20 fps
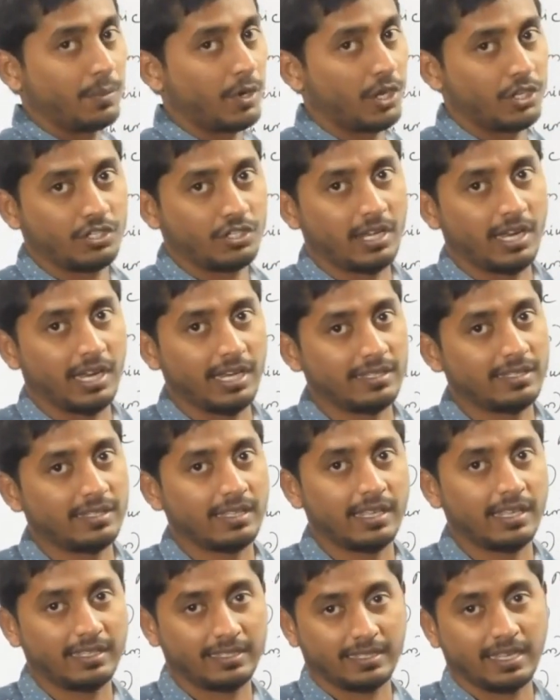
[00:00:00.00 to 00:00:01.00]
postulates,
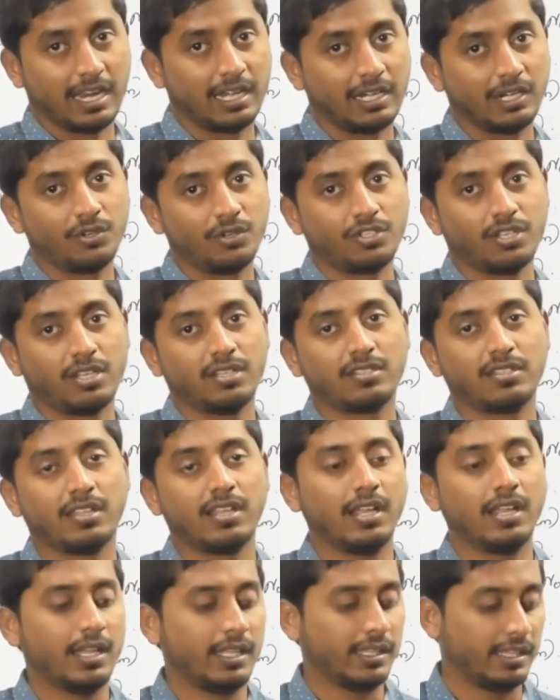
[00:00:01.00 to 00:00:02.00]
his conclusions,
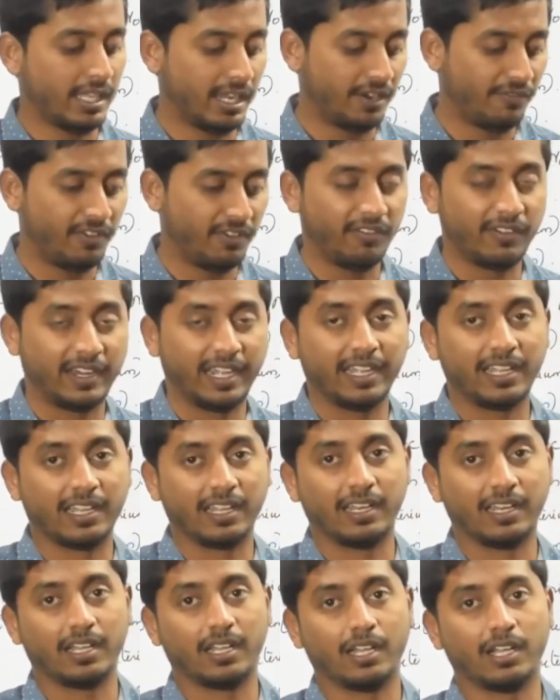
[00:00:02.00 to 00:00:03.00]
then we went
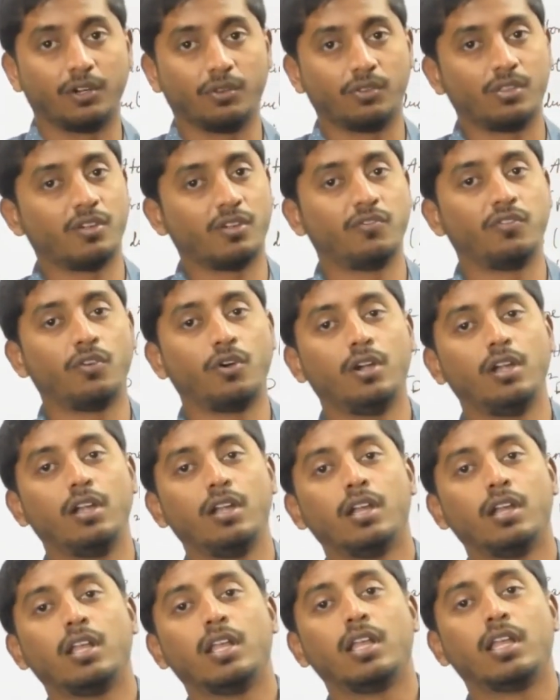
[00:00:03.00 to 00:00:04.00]
till Rutherford,
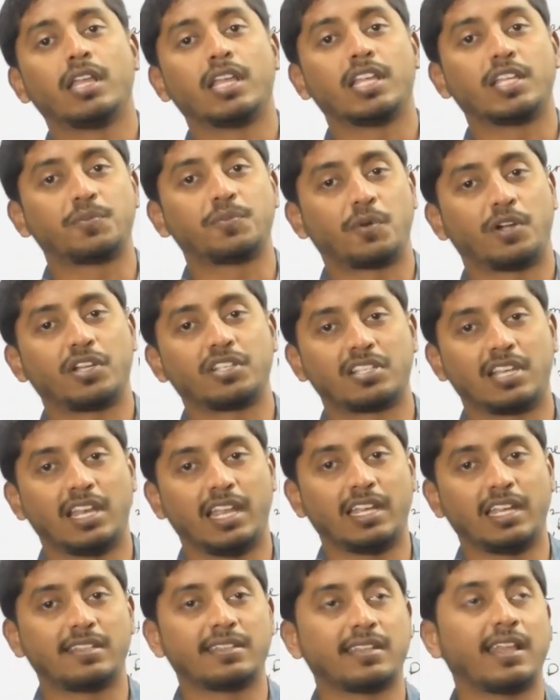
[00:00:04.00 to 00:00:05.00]
his
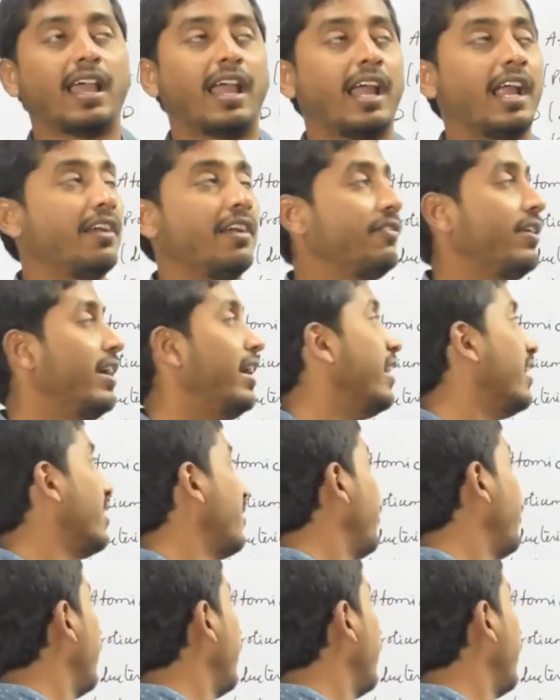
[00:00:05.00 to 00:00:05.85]
postulates, and we did